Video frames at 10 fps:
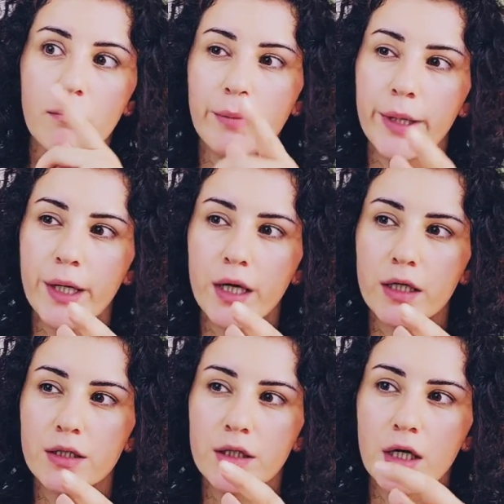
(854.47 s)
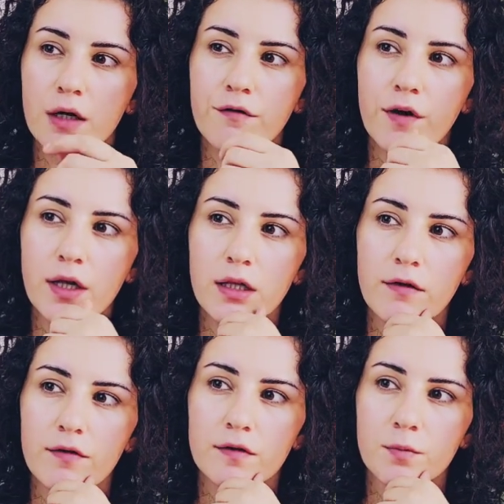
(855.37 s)
But if I
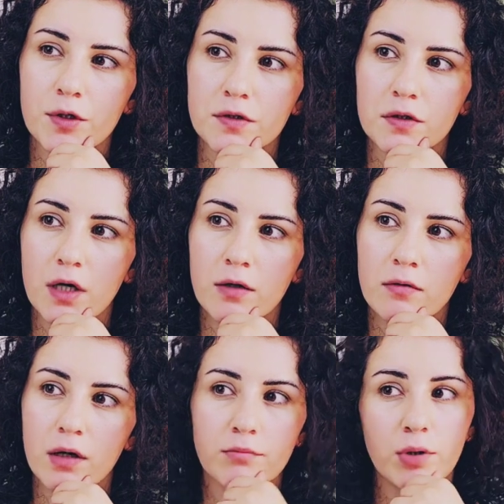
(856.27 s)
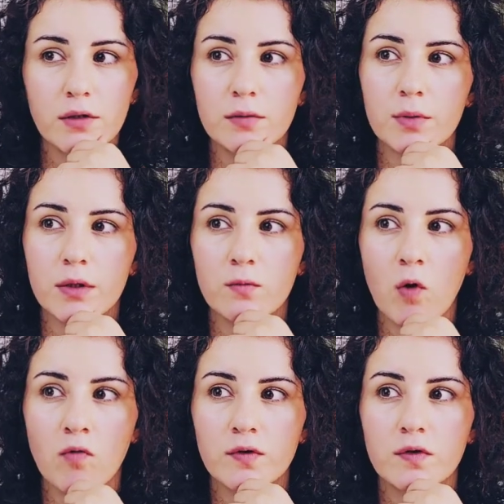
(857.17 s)
leave this person, I possibly
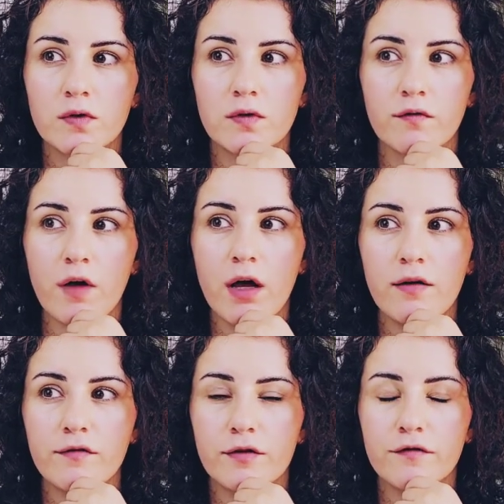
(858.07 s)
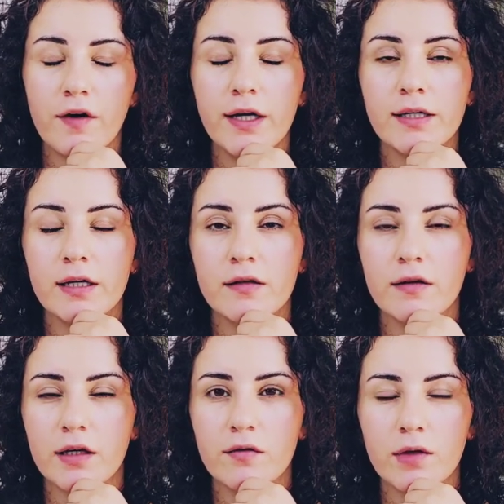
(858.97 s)
won't survive or find
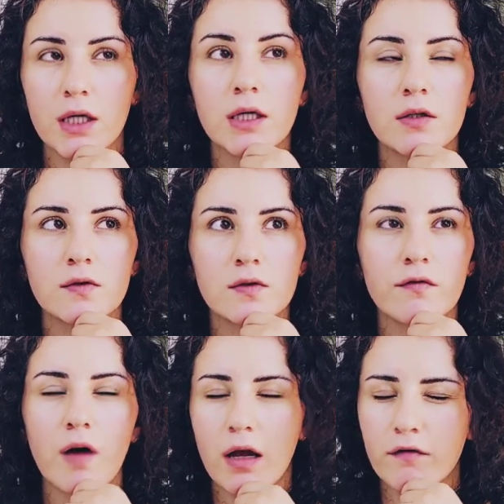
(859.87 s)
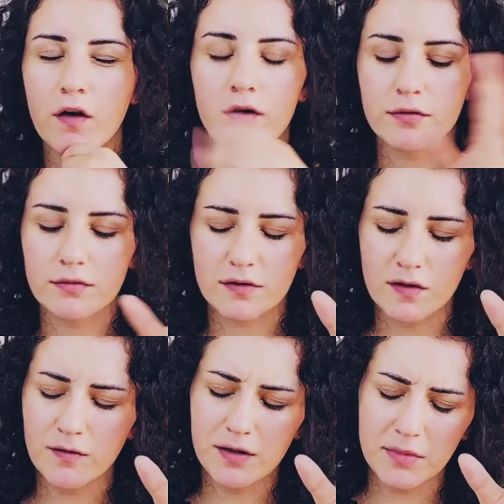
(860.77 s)
anything to eat, survive on.
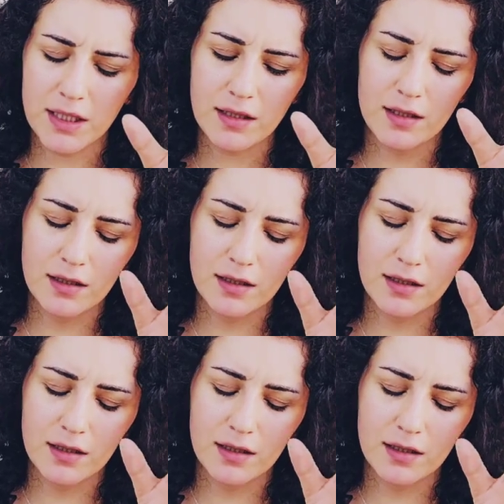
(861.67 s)
See what I mean?